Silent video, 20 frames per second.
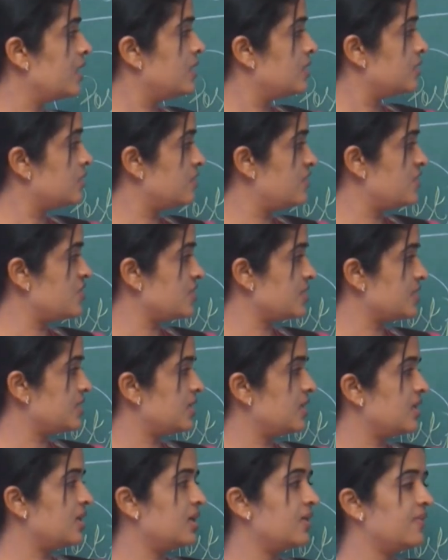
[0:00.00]
So, which is
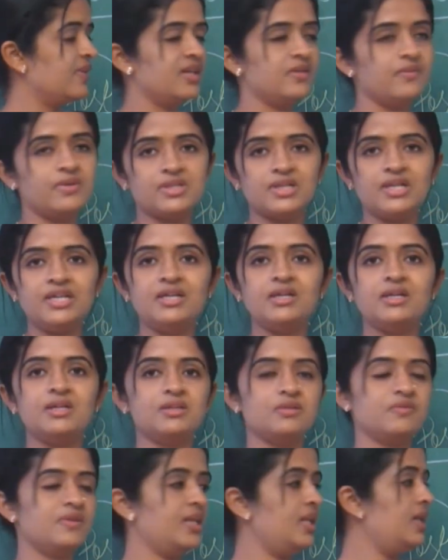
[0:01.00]
a nerve and a vessel? Here it
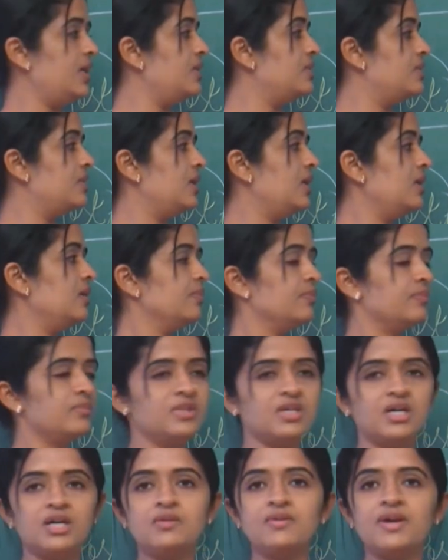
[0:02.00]
is very easy.
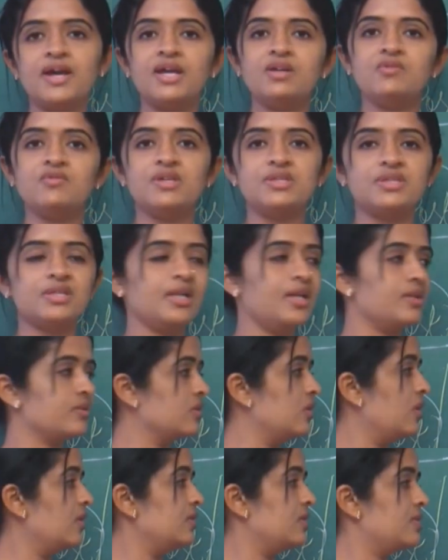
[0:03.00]
Nerve and vessel has
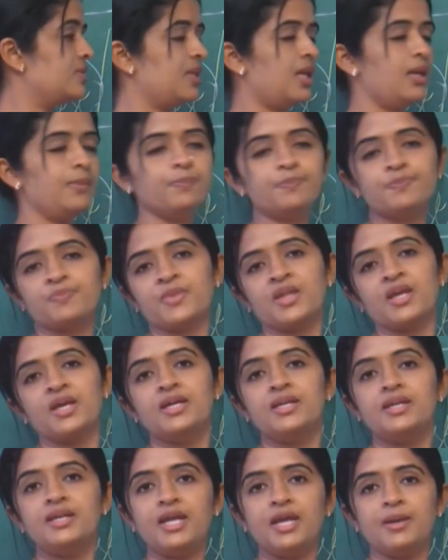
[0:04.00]
got same
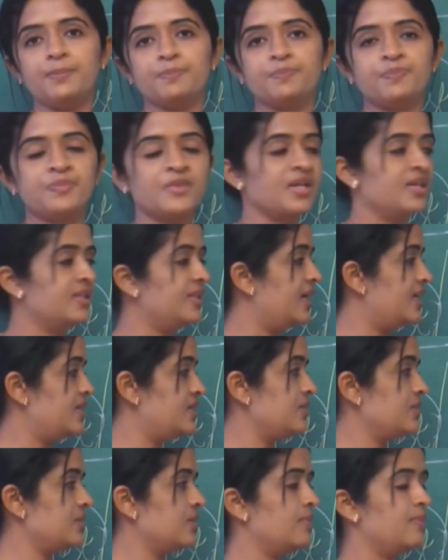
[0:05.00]
name, that
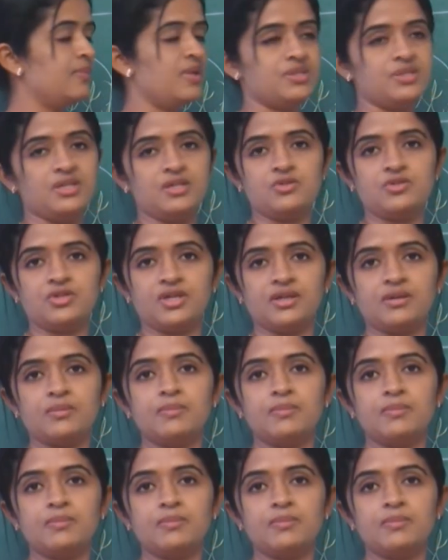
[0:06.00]
is mesenteric.